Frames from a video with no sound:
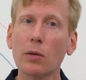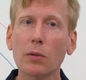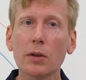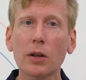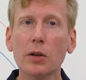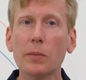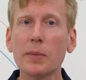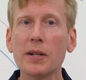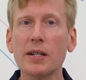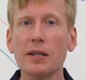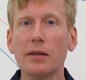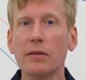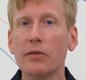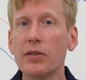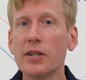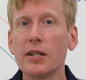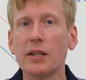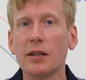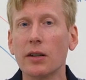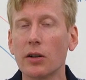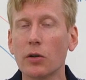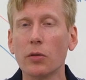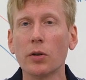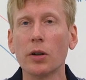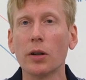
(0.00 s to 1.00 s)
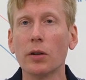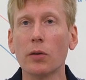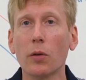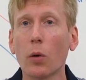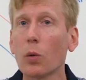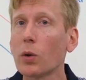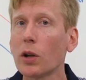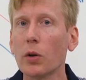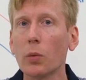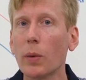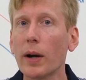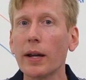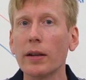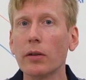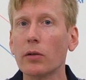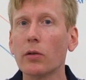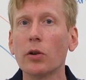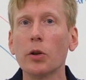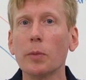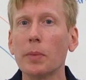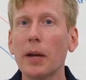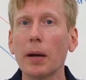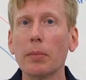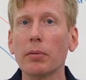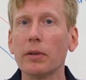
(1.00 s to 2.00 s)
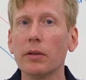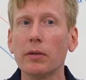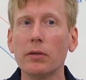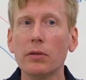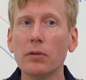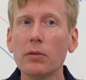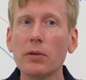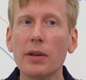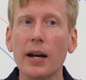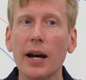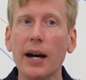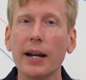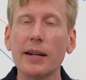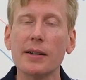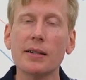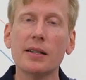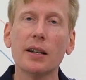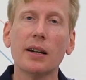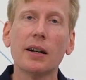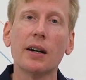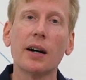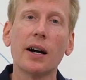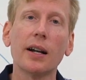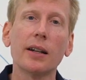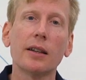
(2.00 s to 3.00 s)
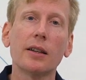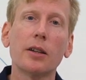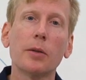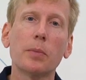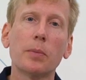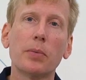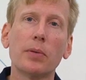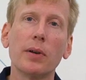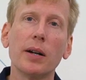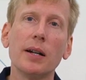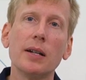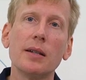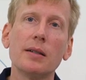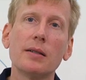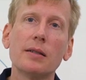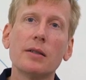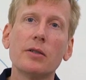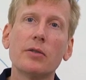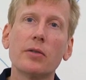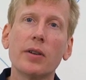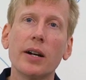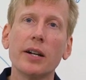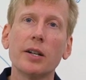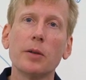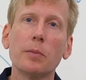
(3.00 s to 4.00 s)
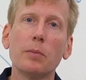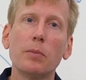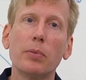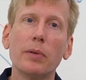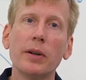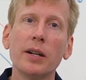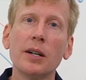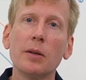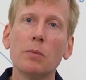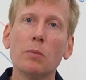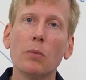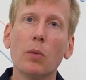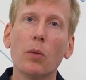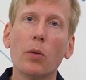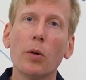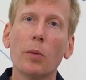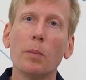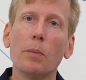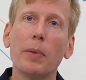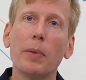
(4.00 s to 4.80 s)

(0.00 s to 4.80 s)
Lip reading: the only way they're going to be able to do that is to cut the price to try to bring more